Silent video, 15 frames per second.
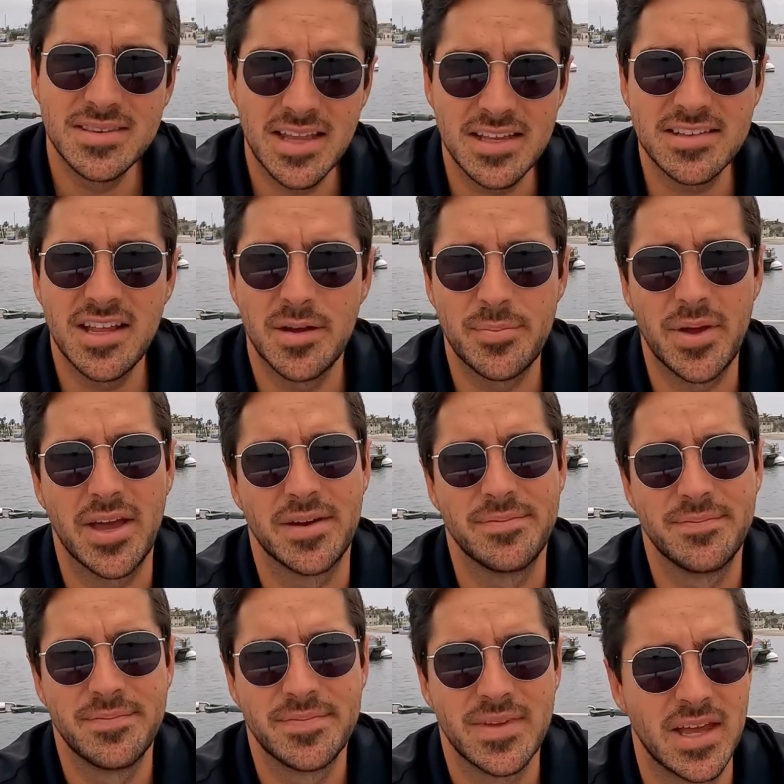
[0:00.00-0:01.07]
That's not bad.
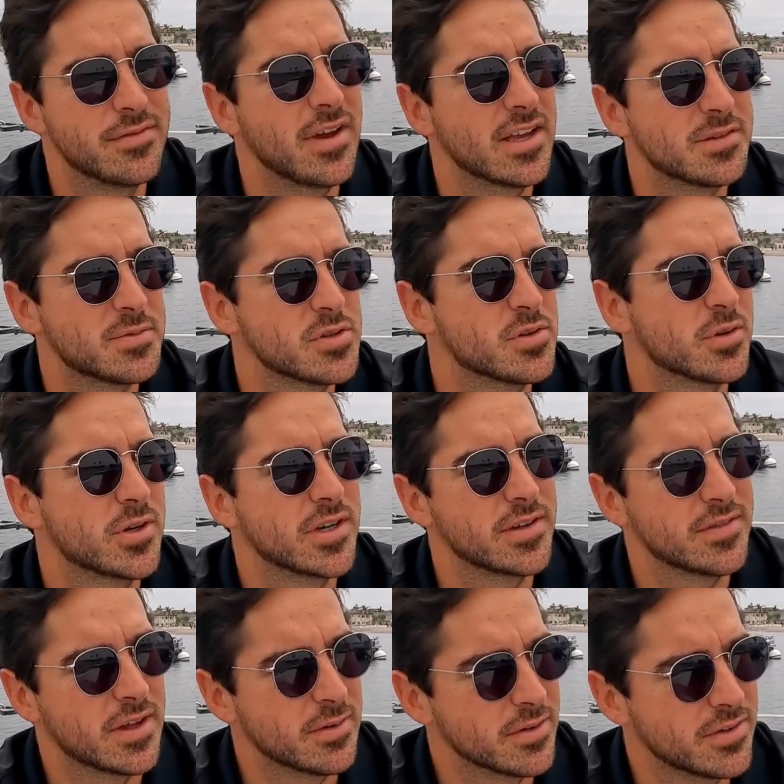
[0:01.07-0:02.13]
The vast majority
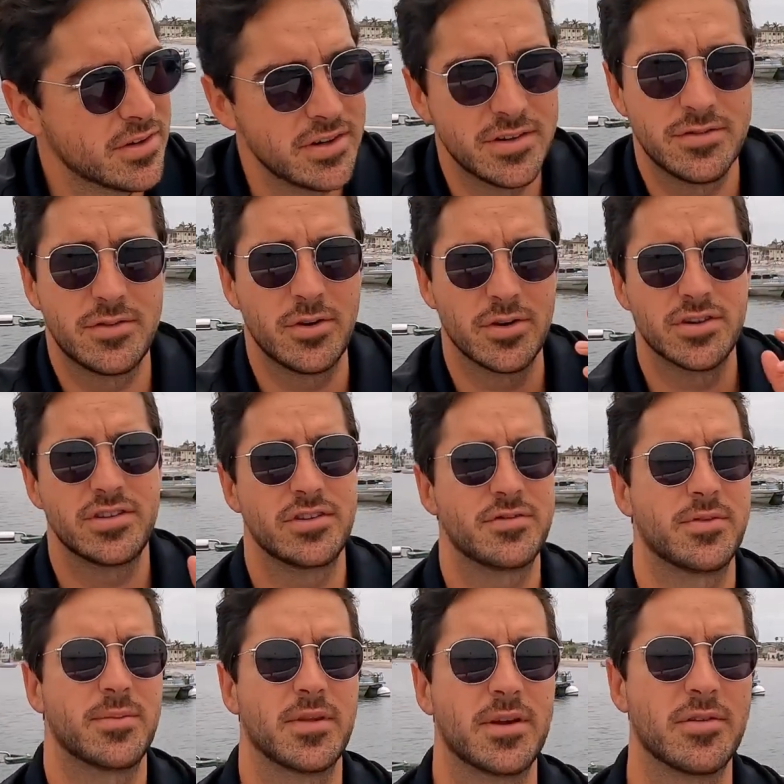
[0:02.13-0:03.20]
of that return, of course, is
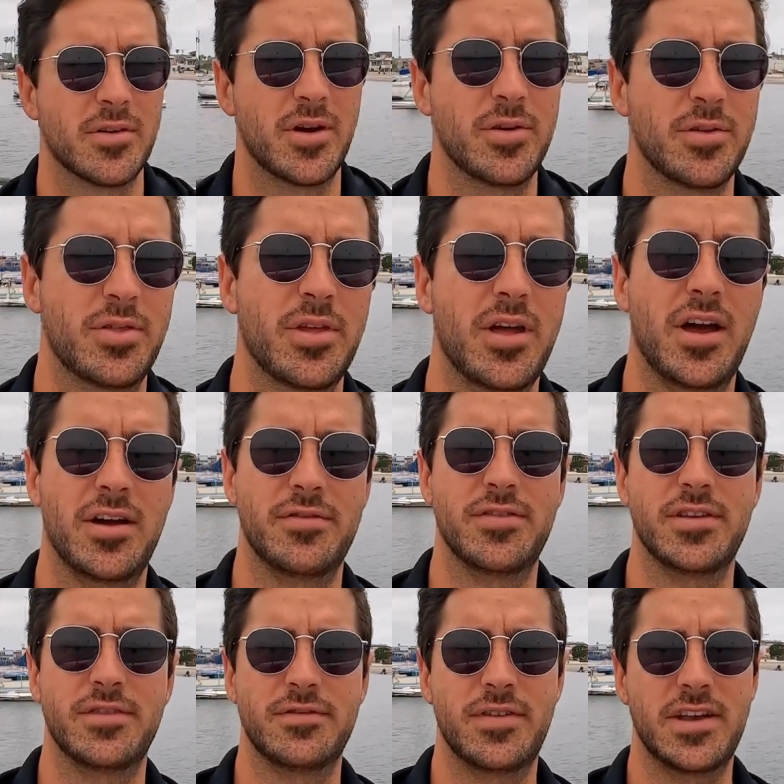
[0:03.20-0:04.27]
from the growth of
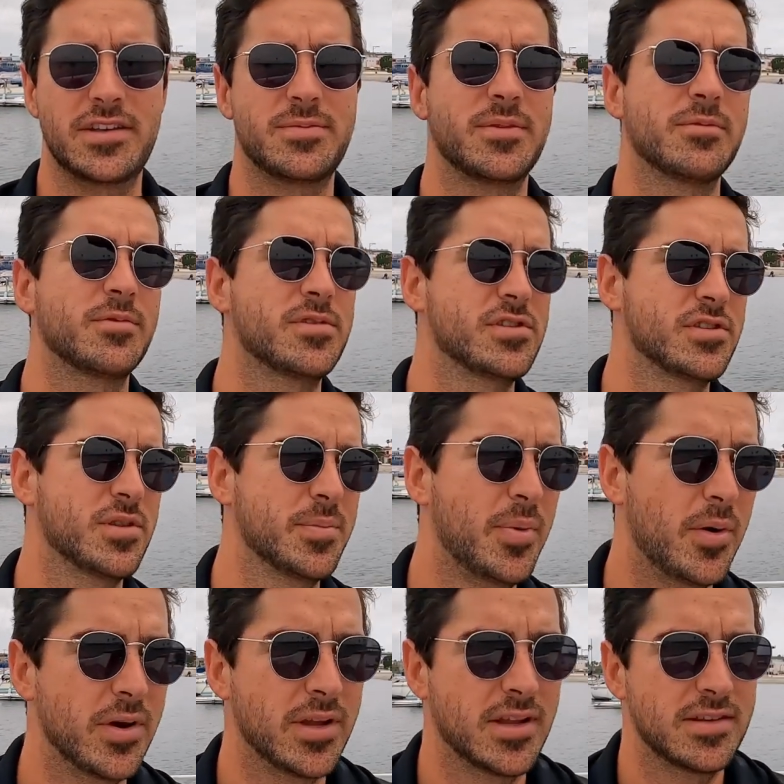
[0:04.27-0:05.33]
the investment, which is the
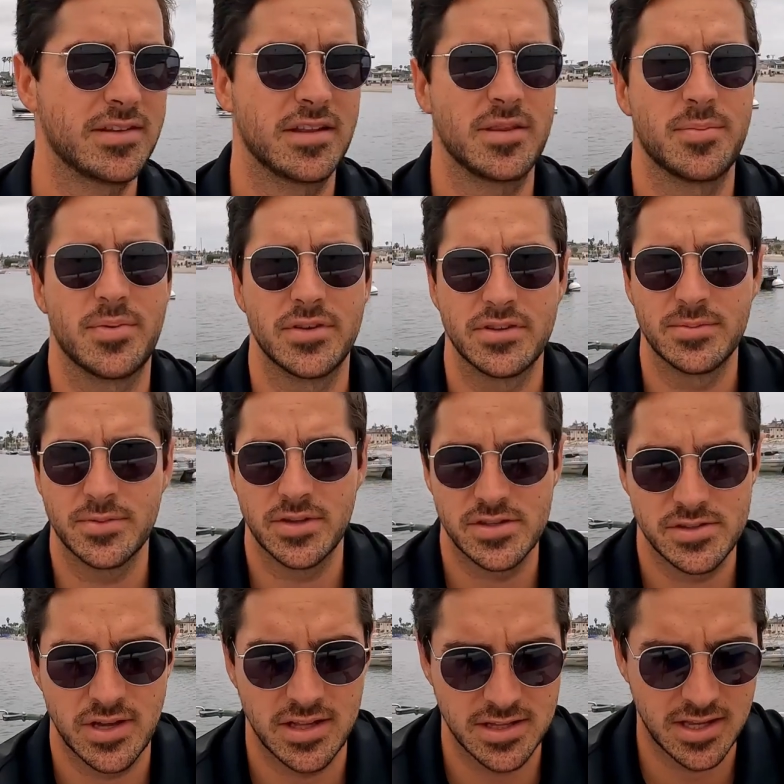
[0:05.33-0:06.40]
point. It's not the principal that
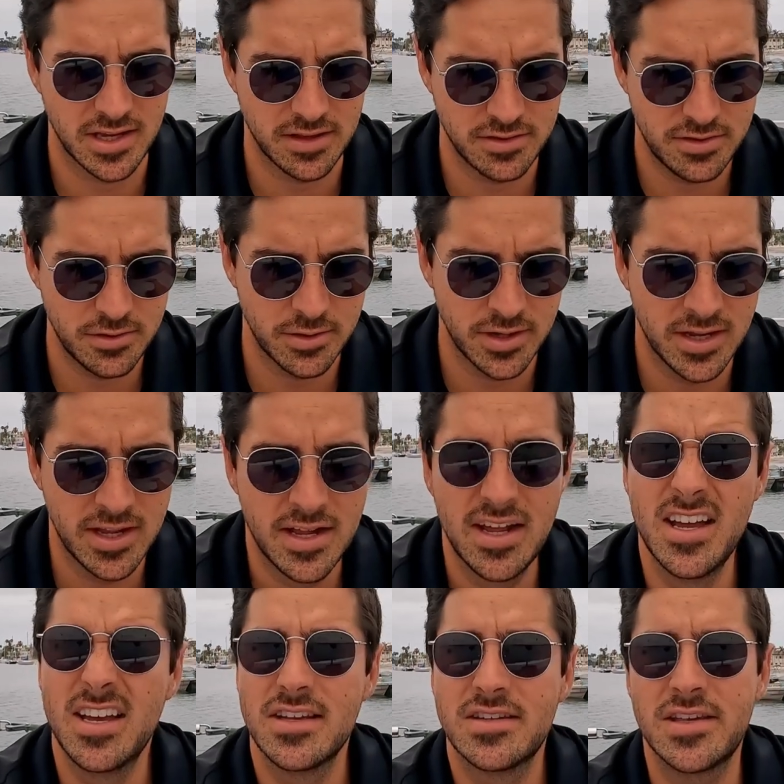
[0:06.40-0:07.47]
you allocated to it.
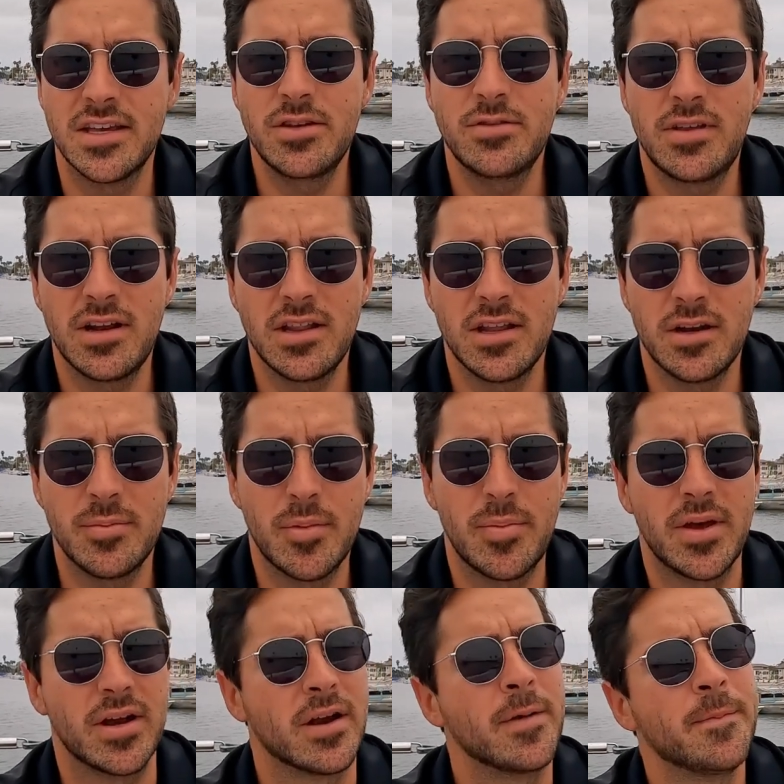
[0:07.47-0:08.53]
Say you did a little bit
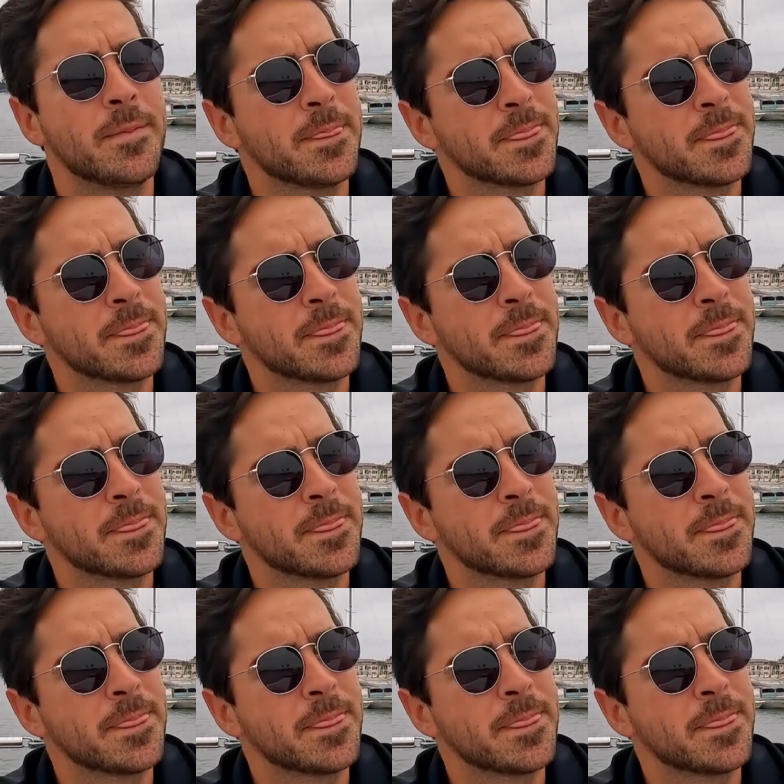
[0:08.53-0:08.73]
better,